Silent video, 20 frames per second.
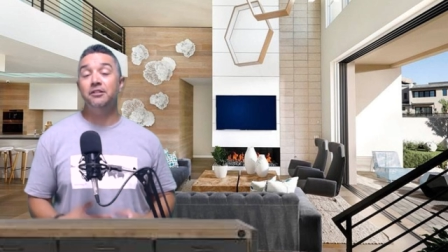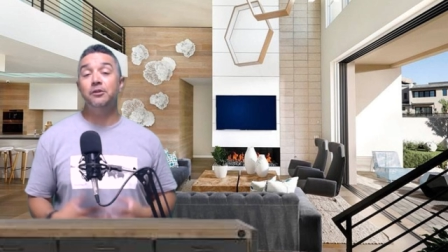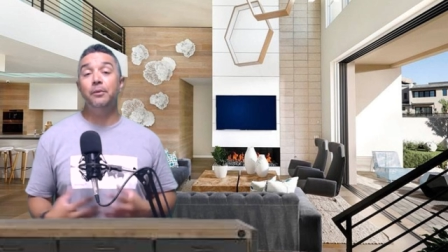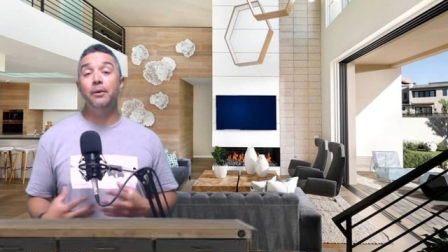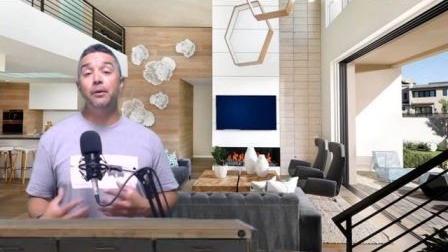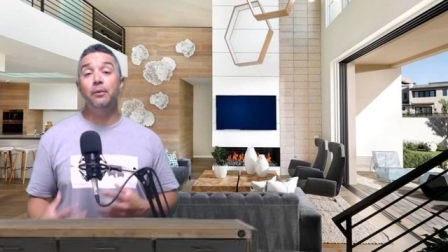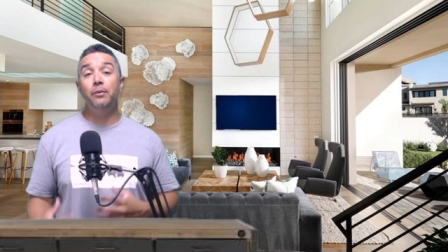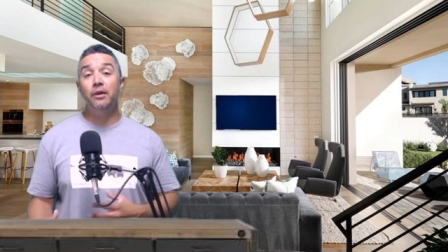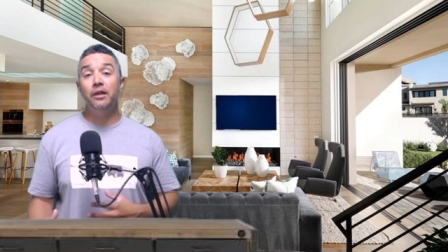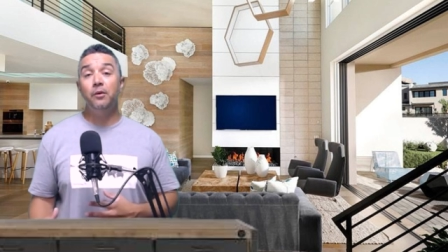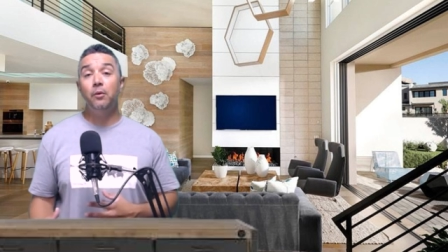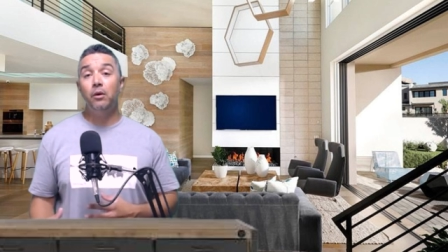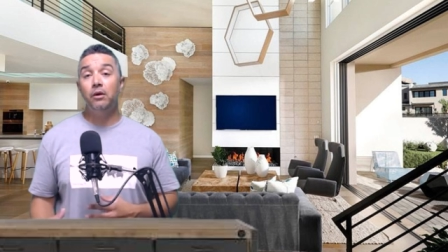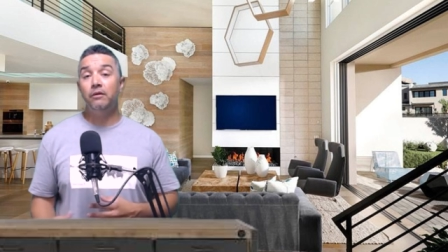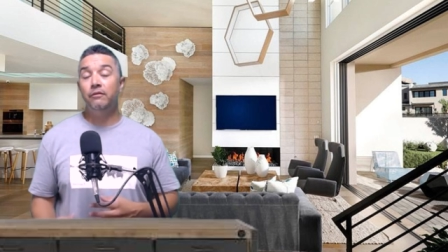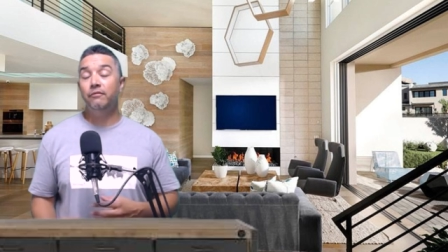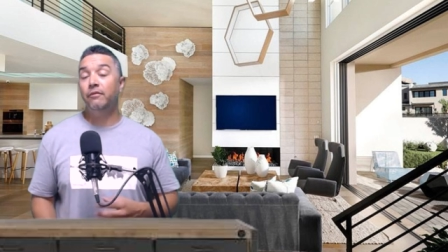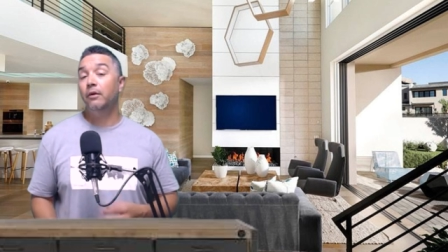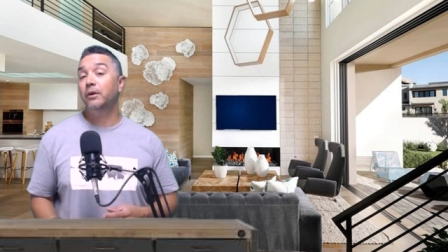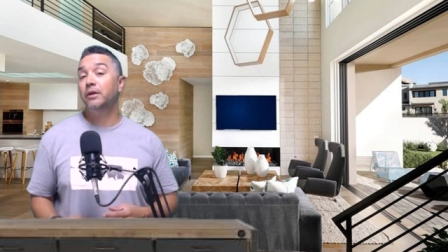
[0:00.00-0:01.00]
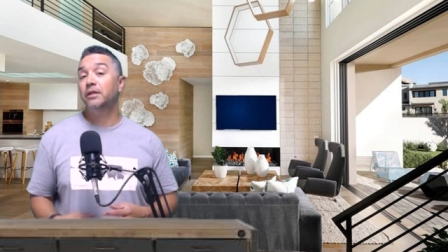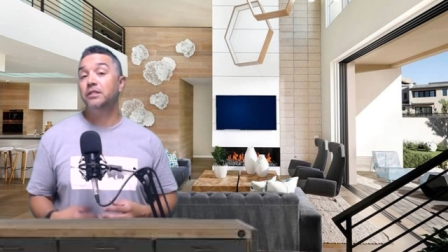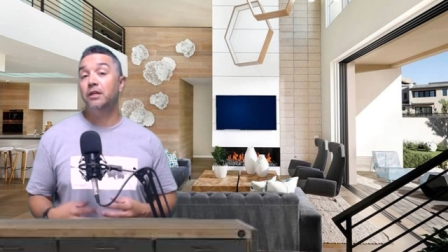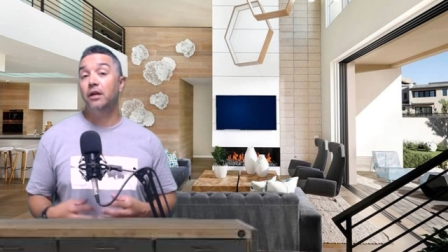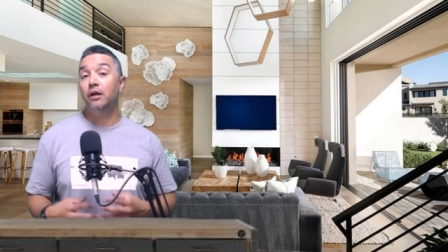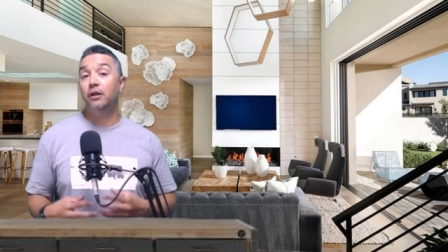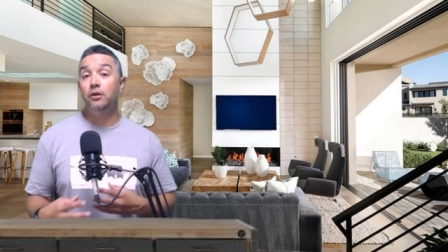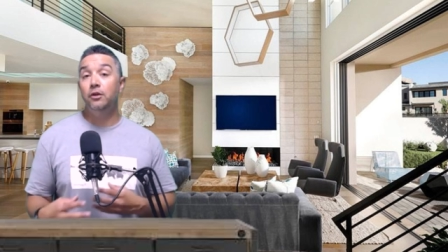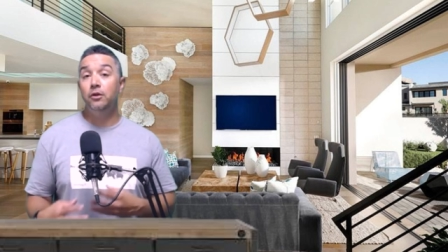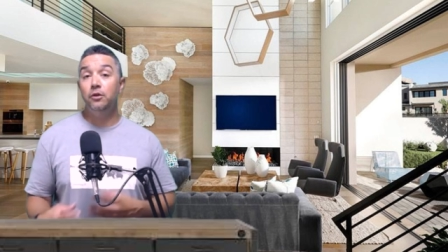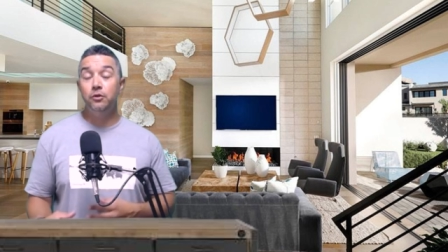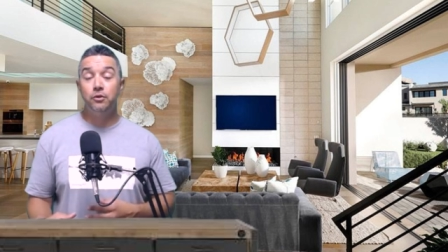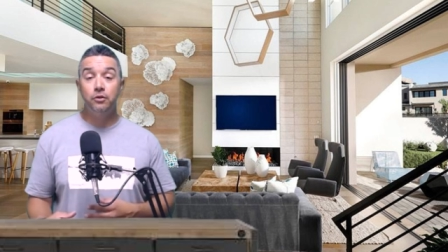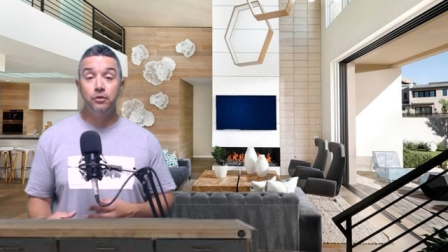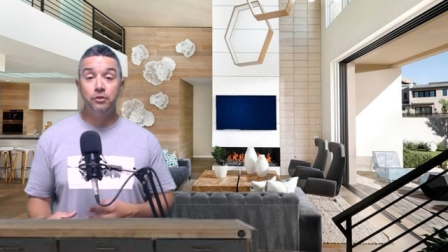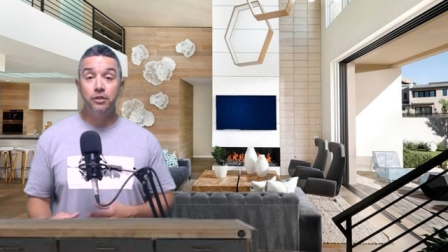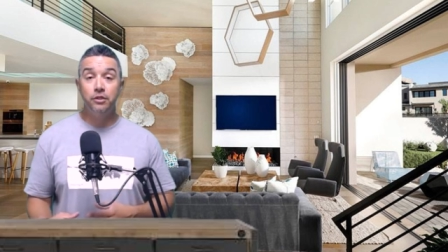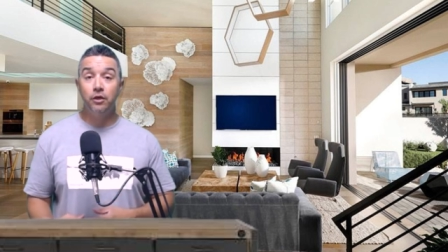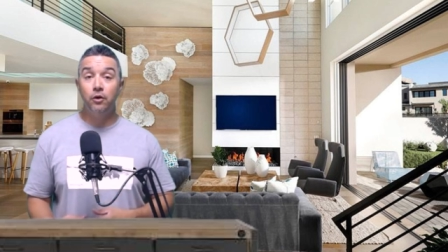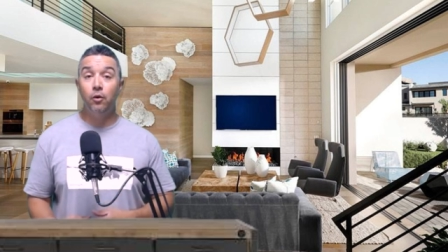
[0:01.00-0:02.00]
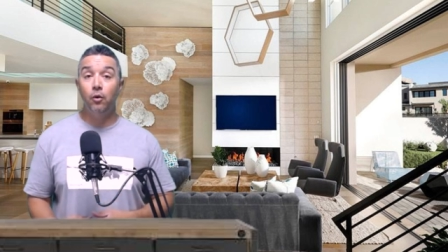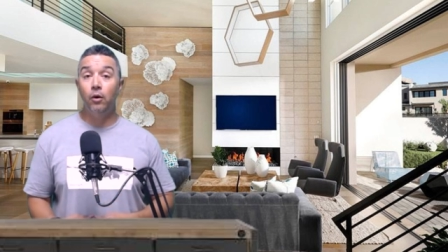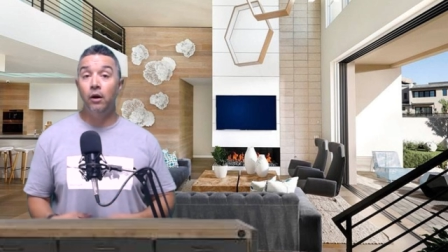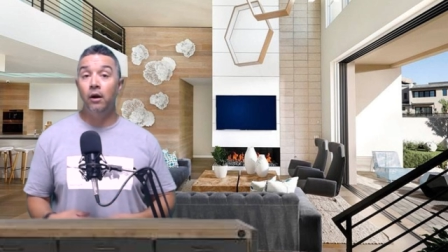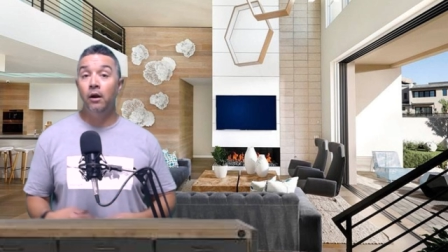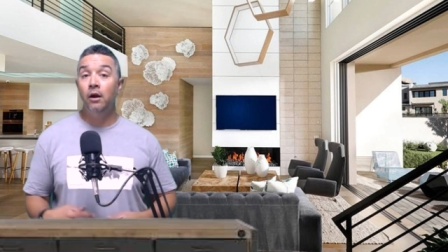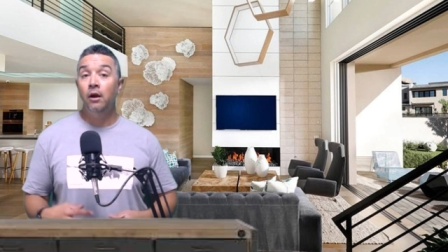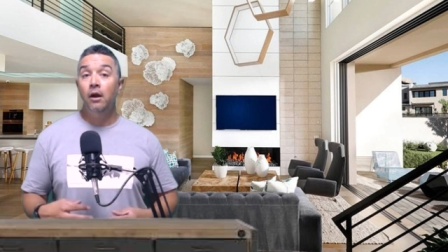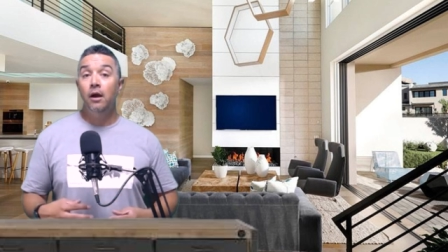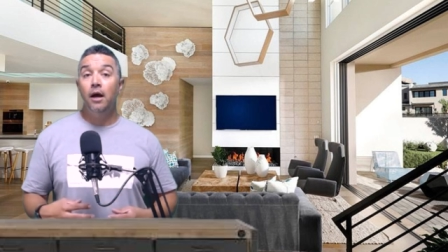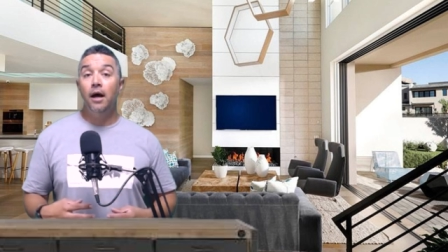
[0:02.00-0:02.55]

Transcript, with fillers: So we really want to focus on neutral decor,